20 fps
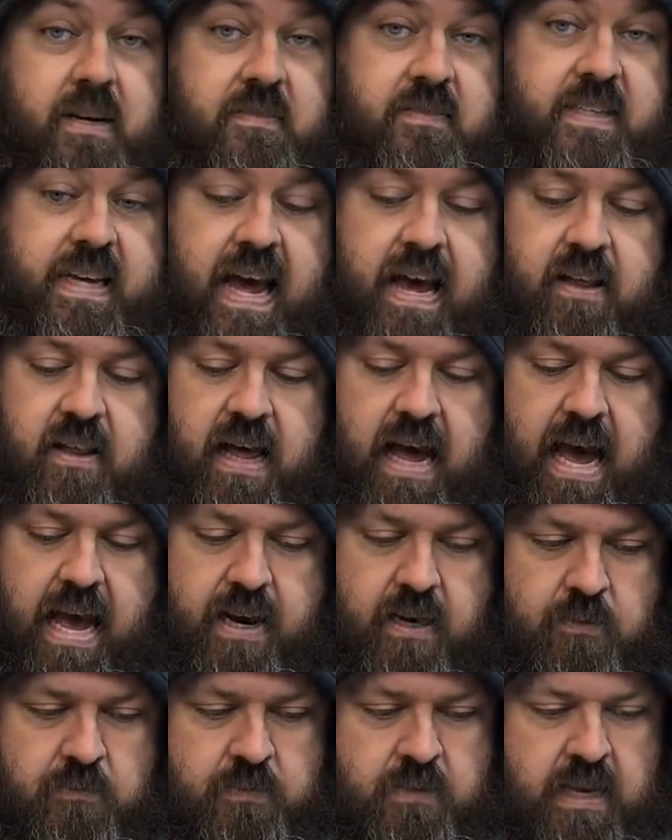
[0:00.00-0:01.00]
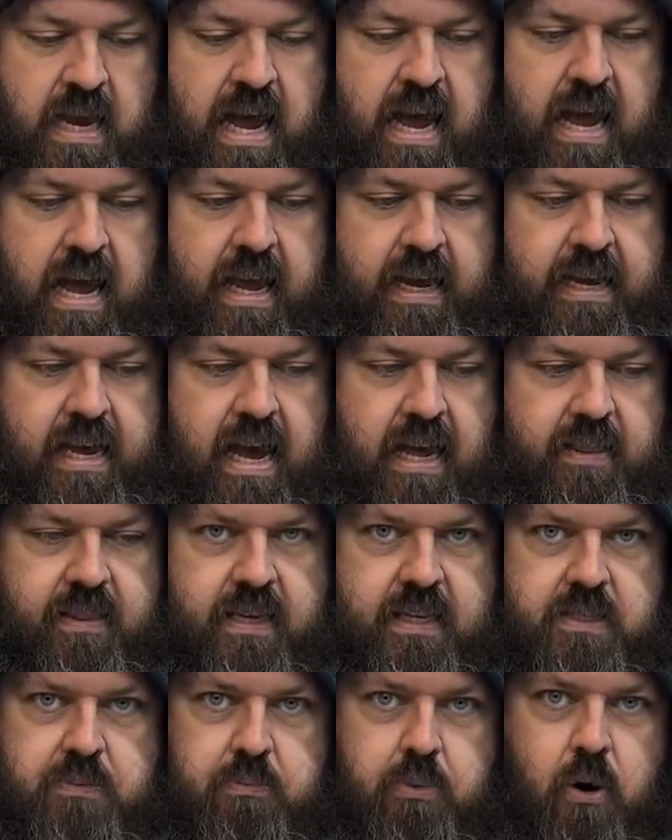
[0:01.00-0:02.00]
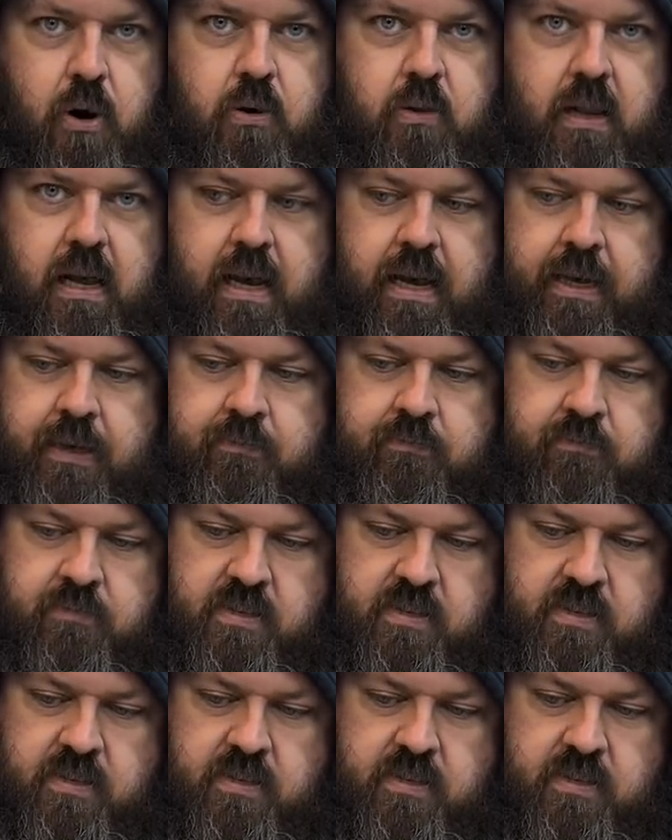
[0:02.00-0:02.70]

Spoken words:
of scale items, I got these Proline